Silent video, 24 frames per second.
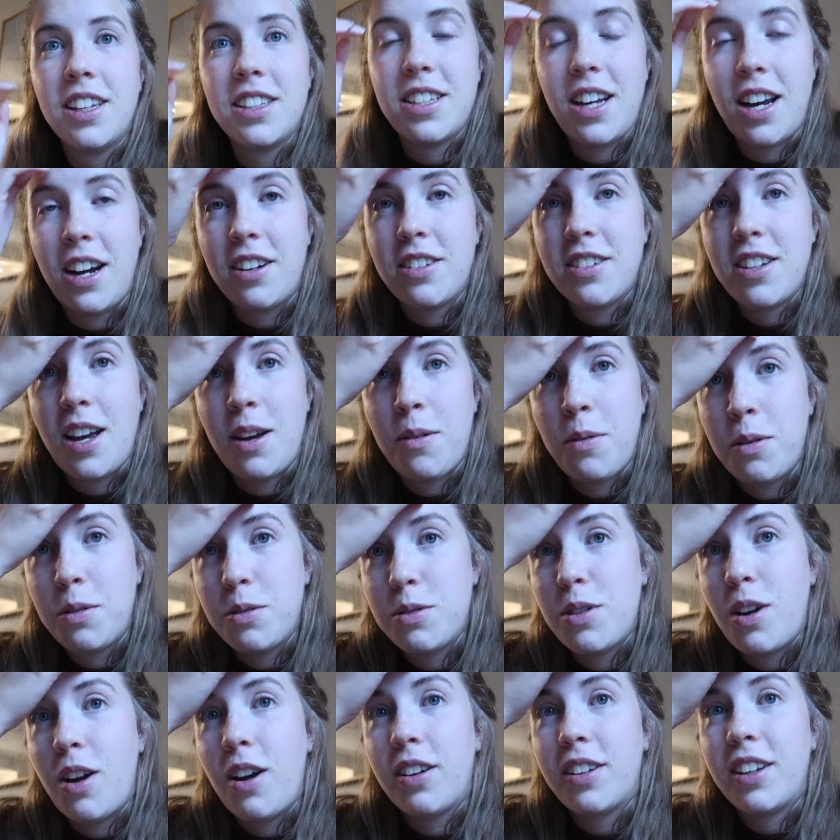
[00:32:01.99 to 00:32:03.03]
entire time I was
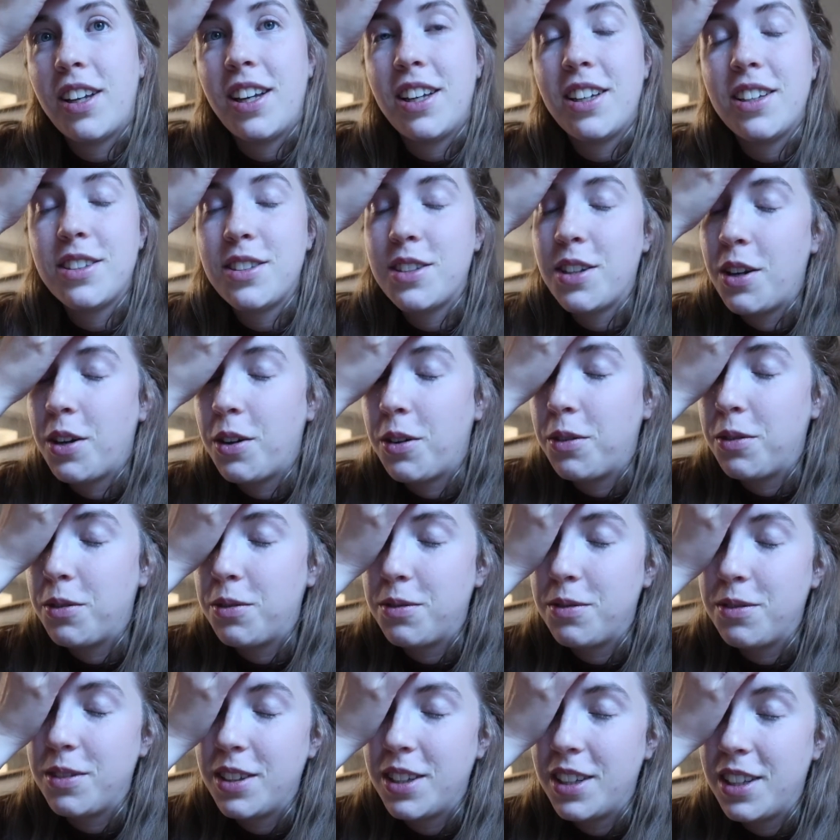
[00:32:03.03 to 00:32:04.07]
talking, so
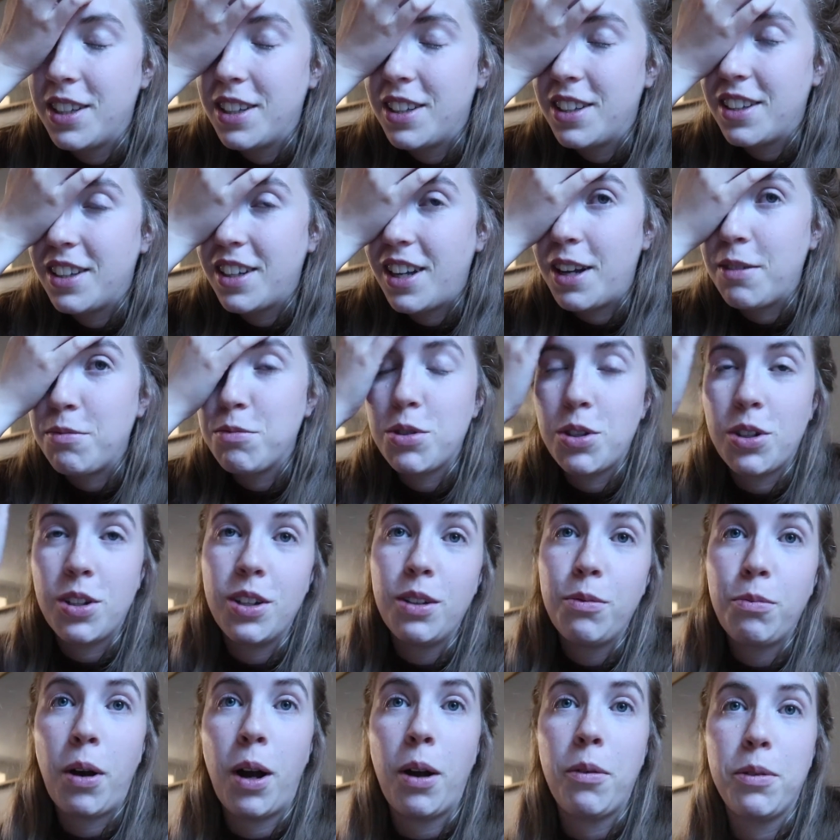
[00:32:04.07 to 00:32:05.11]
I'm sure
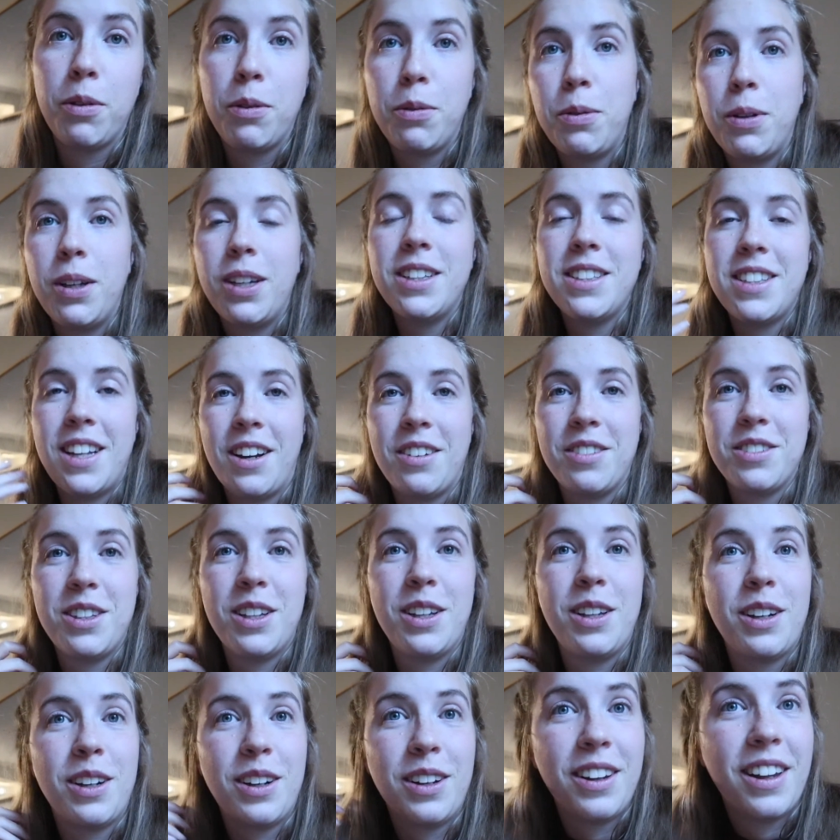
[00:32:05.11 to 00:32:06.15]
it probably sounds a
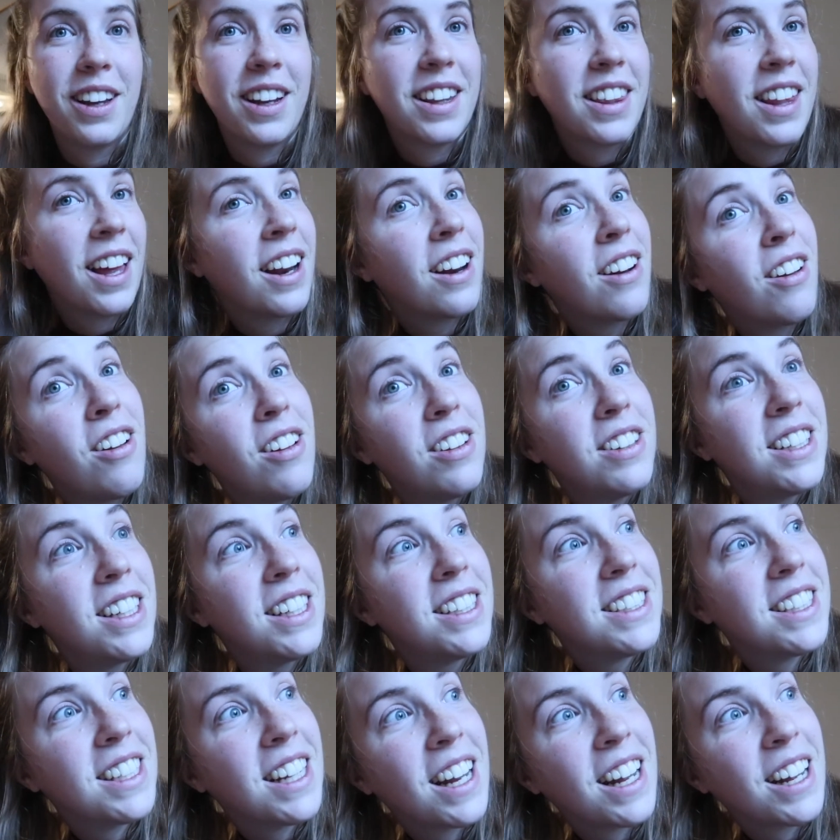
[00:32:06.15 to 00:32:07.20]
little like that all day
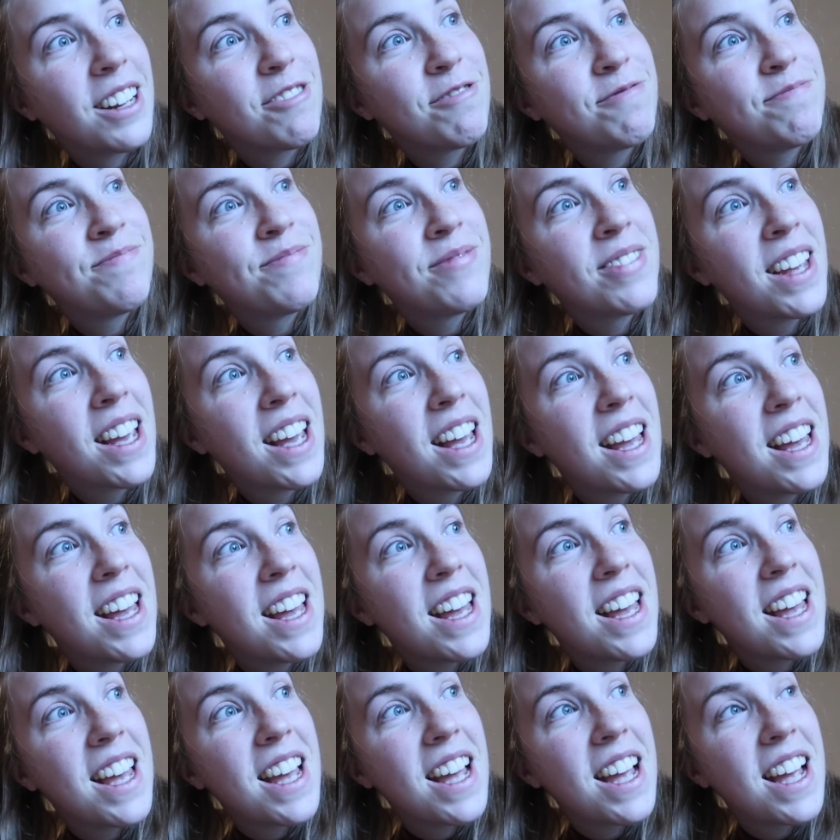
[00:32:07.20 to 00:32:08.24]
today.
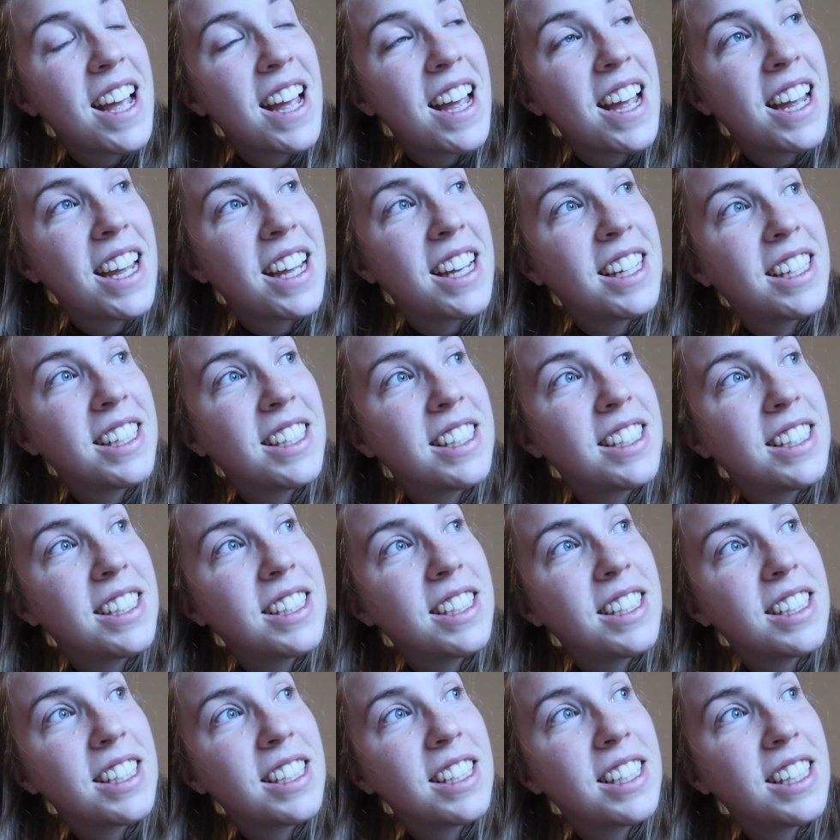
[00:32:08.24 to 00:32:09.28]

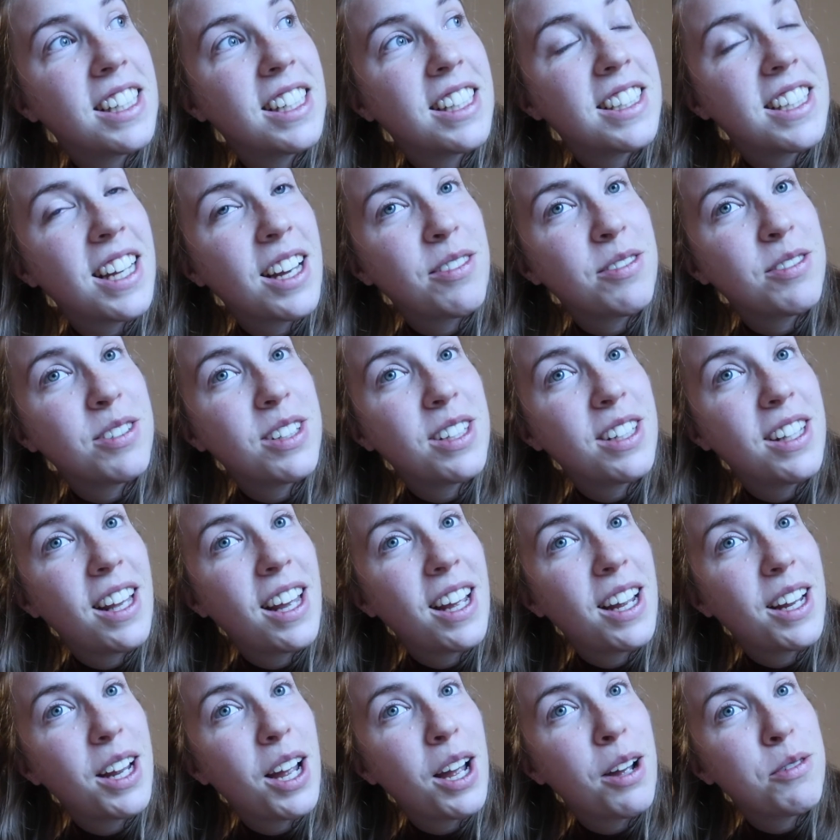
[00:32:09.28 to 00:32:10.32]
And it sounded
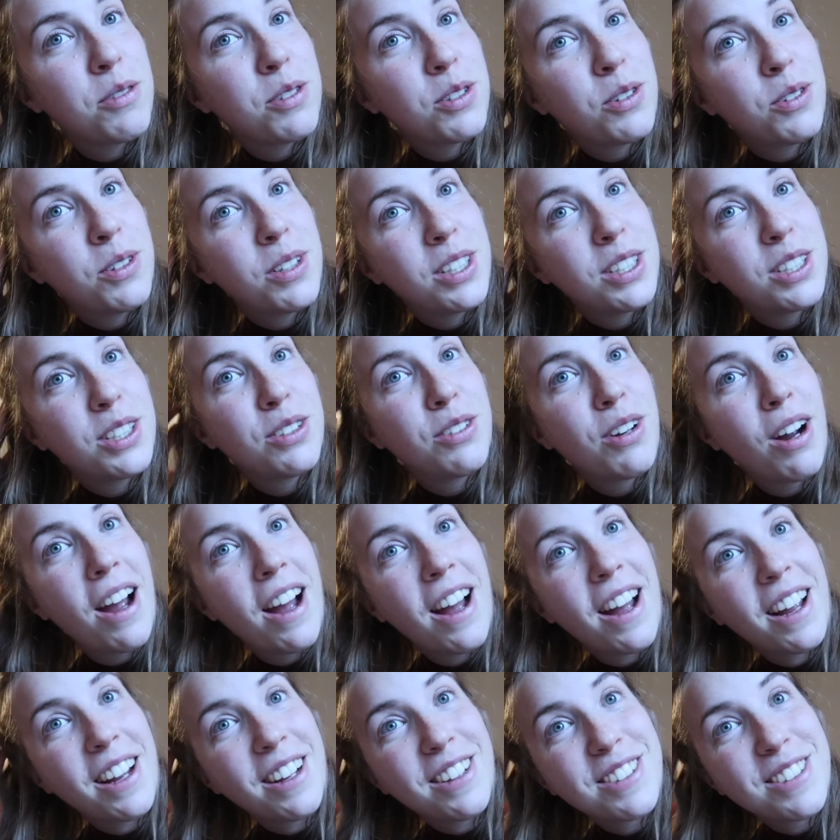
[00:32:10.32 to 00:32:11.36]
like I was going to
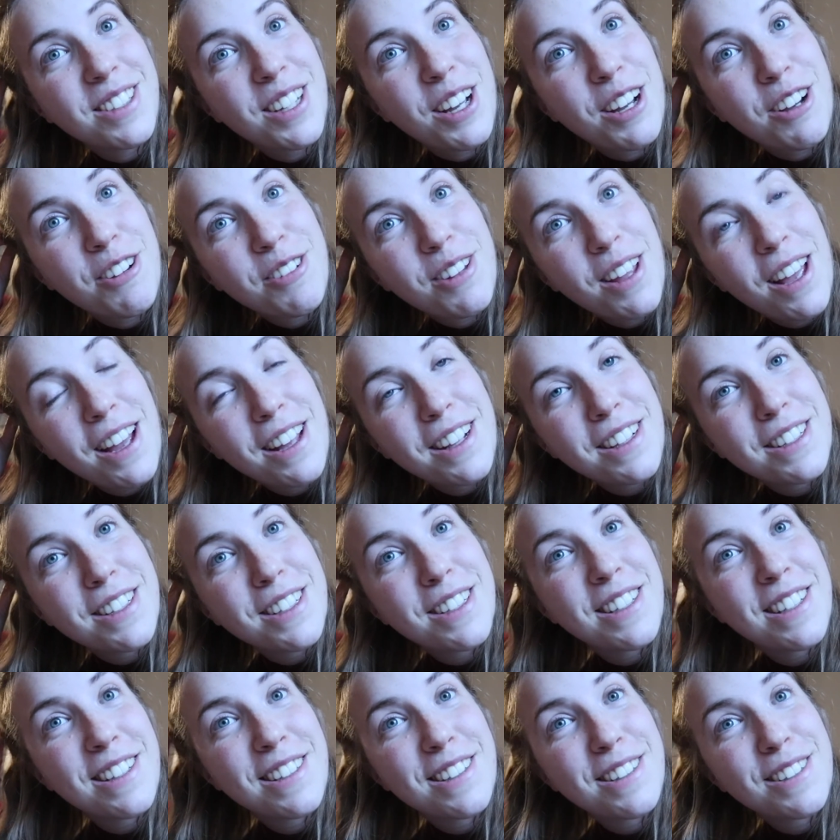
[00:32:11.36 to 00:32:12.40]
cry, so
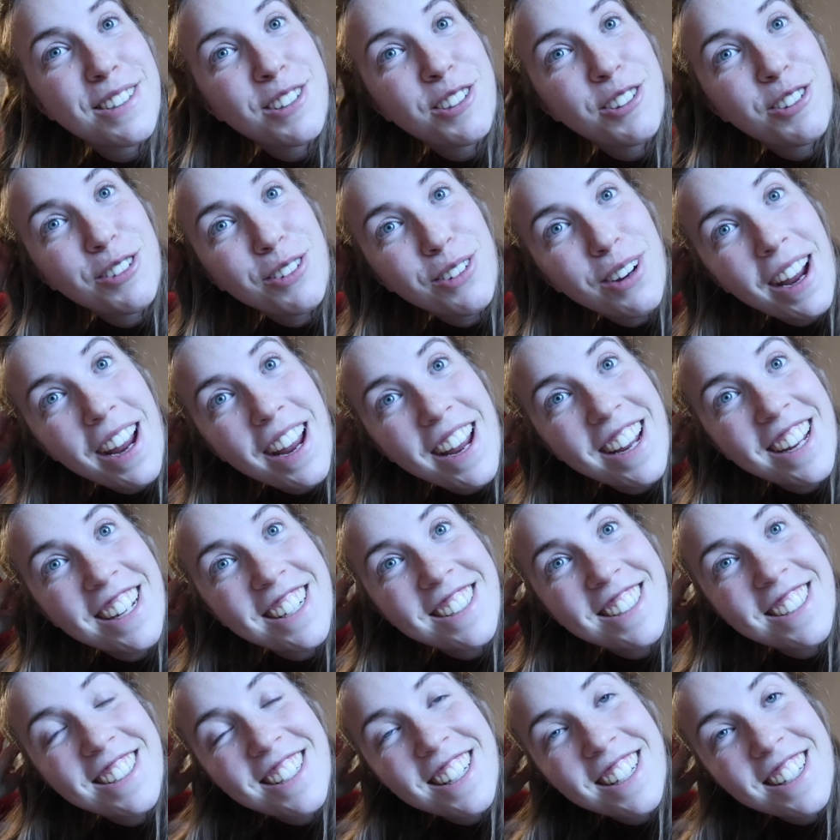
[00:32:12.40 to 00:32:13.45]
that's great.
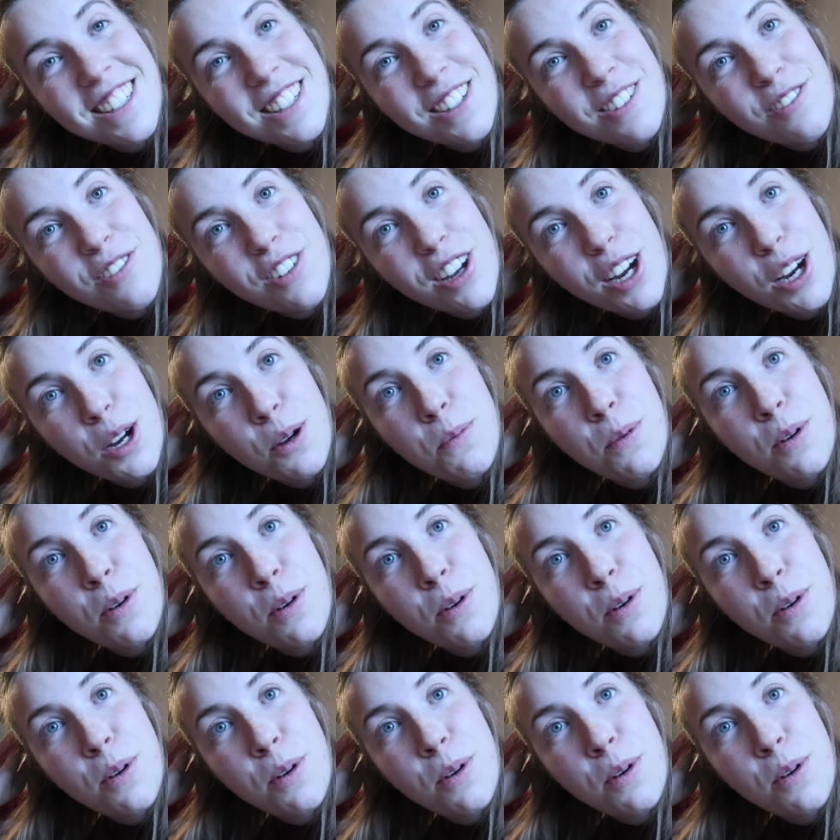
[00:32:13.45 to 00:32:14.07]
That's very